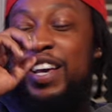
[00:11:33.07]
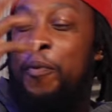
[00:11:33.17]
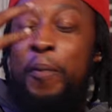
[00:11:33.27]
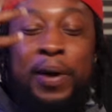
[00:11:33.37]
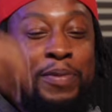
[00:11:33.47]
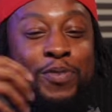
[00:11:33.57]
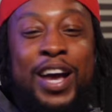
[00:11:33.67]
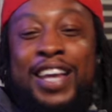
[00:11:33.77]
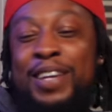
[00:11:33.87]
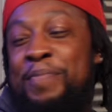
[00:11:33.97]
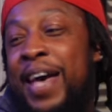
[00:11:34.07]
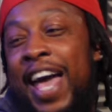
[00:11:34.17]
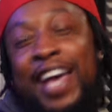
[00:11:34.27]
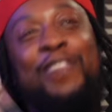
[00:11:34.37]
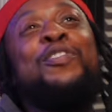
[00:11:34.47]
put me right in the
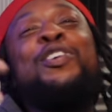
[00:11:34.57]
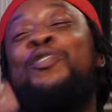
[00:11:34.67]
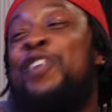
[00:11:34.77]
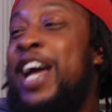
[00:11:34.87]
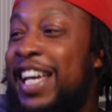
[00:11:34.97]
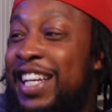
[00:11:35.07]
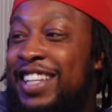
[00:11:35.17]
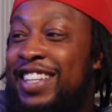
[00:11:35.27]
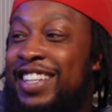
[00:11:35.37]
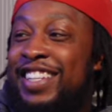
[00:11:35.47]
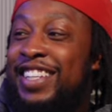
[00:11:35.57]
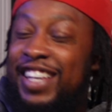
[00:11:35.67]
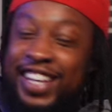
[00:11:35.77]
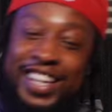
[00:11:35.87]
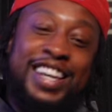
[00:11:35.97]
bag. It mm-hmm. felt great. Yeah.
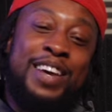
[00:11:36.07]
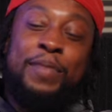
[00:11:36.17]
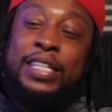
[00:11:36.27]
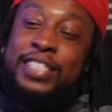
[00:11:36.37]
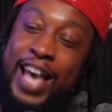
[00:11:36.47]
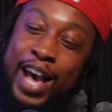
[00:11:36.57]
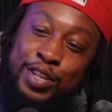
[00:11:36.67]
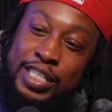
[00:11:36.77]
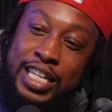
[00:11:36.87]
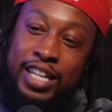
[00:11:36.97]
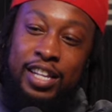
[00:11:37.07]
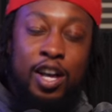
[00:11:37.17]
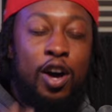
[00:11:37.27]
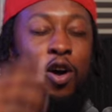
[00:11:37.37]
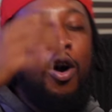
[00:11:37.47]
Yeah. But Towson,
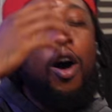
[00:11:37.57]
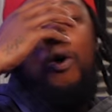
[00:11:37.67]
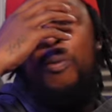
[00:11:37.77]
oh